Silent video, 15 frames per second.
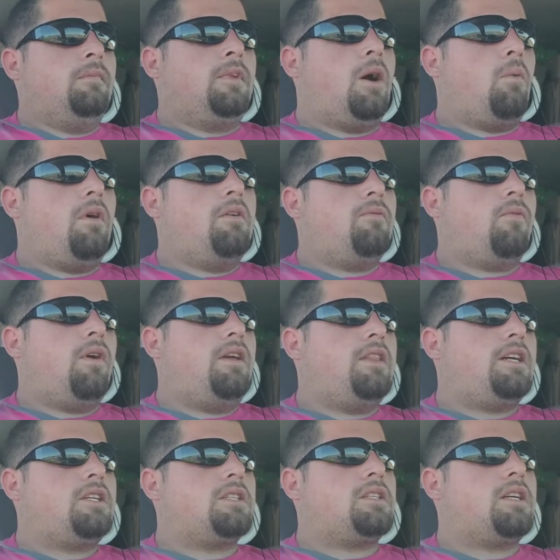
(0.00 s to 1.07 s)
that one
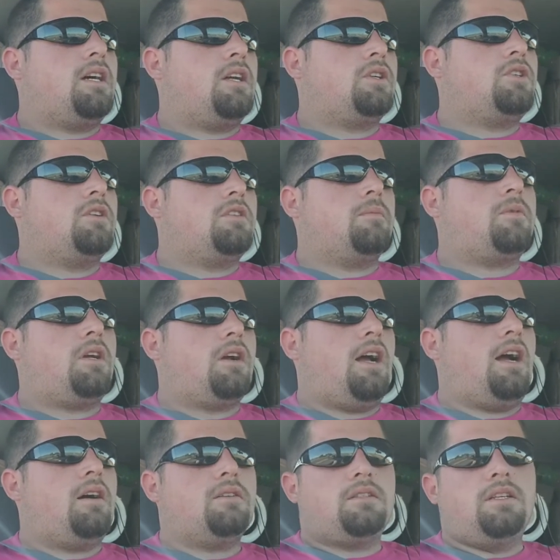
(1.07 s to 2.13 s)
friend that just kind of shows up to your
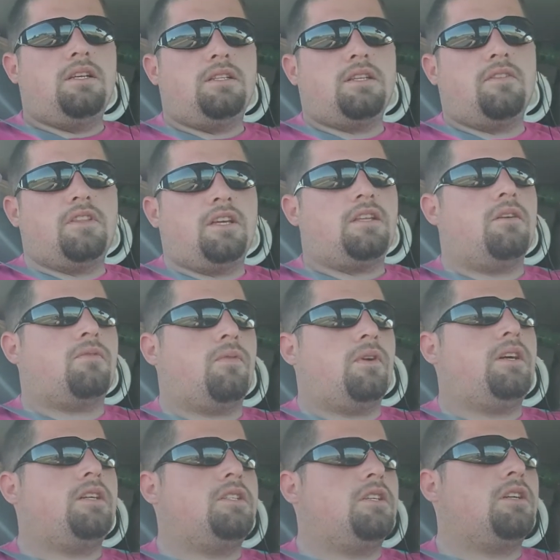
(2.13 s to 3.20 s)
house and eats everything in your
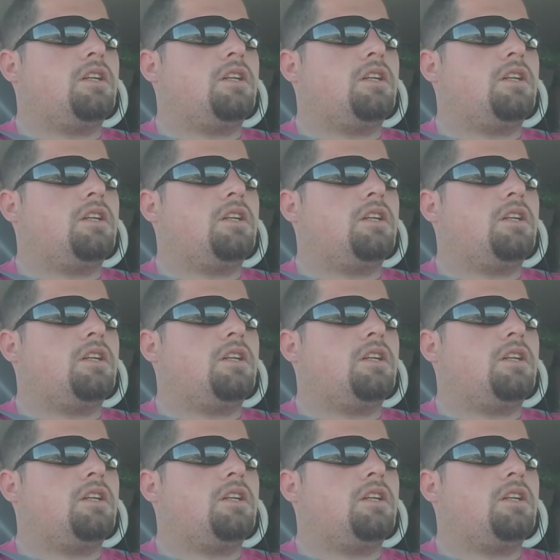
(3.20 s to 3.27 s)
fridge,